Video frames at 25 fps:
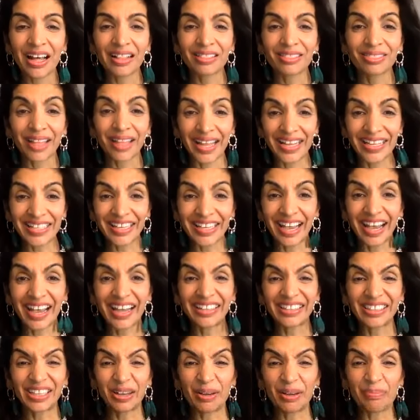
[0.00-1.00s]
like a
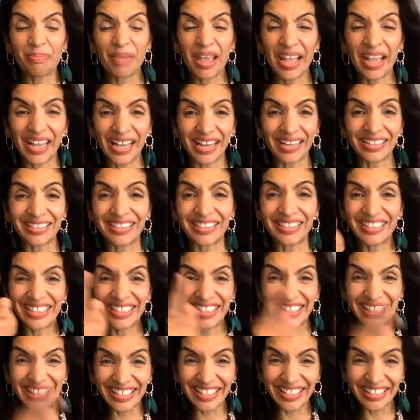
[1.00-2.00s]
command
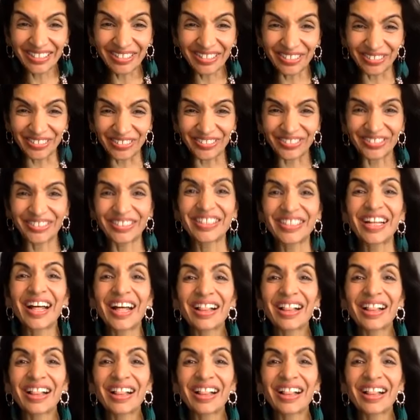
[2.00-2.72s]
heal